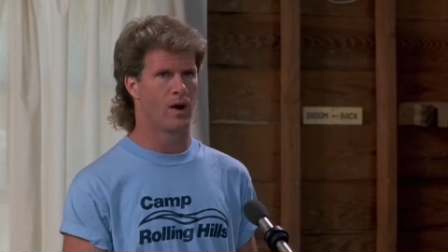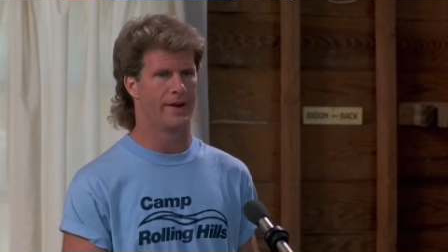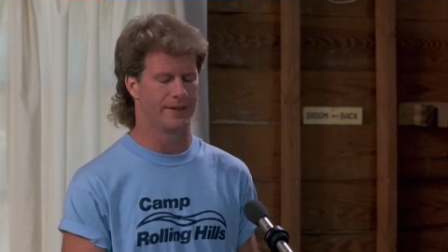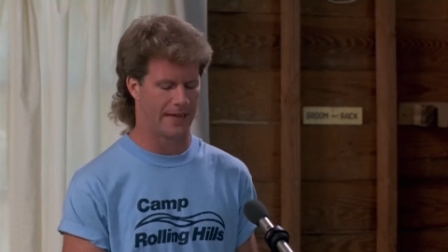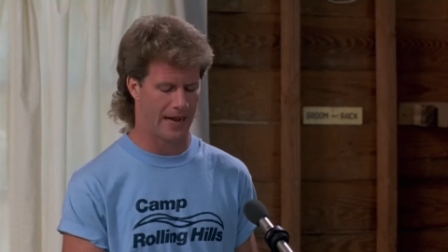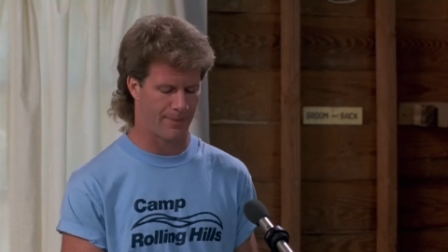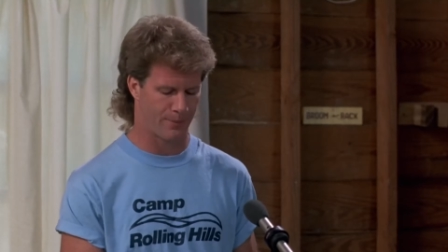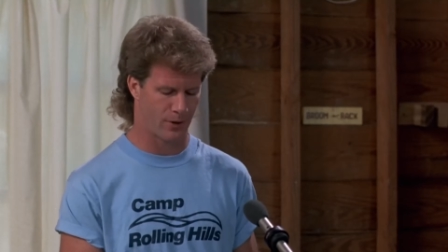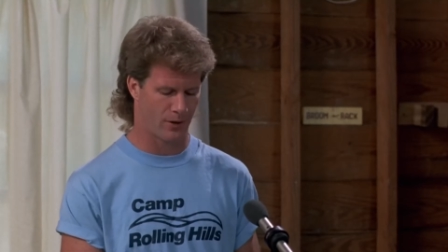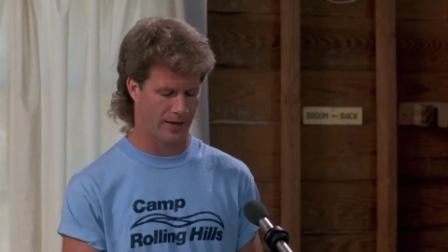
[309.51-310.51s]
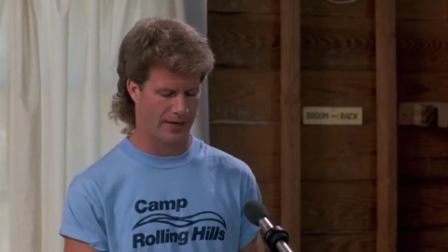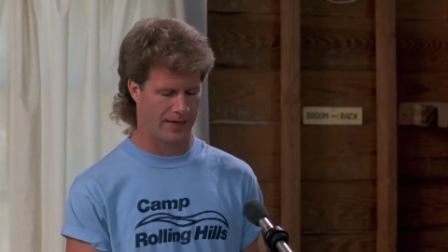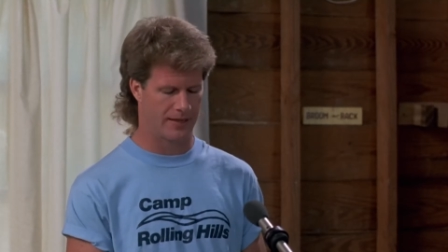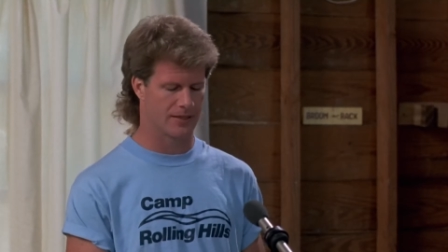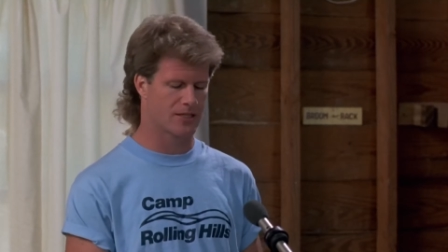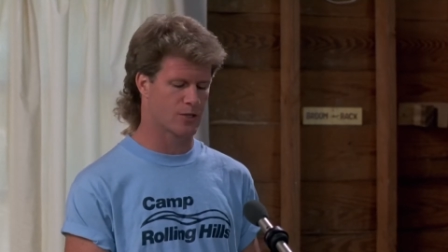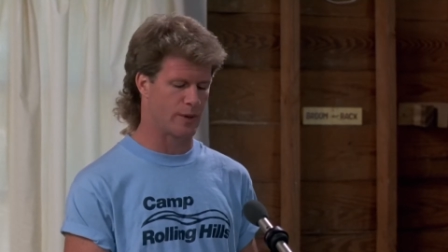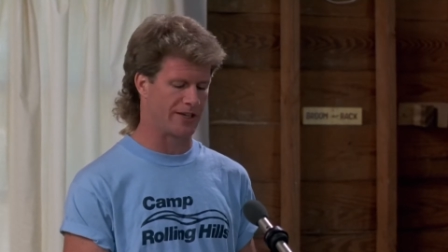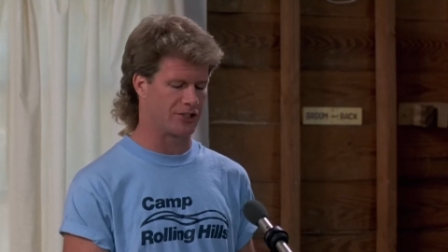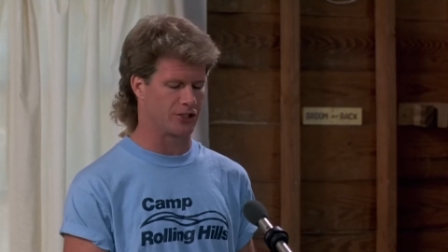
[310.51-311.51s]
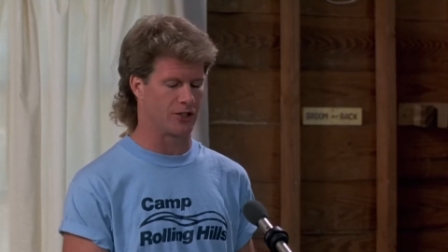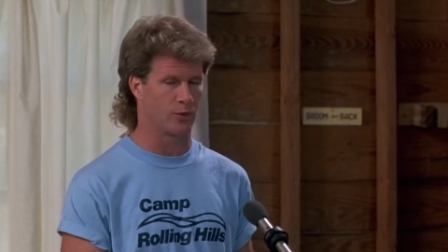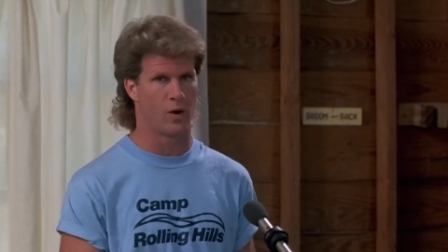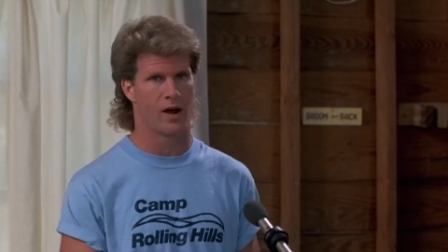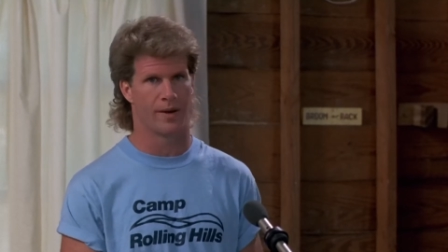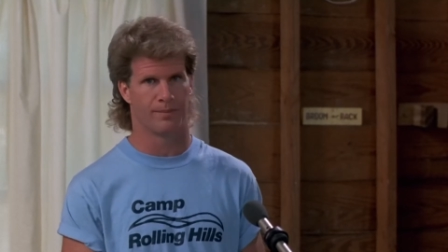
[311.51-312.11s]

announces a list of missing things.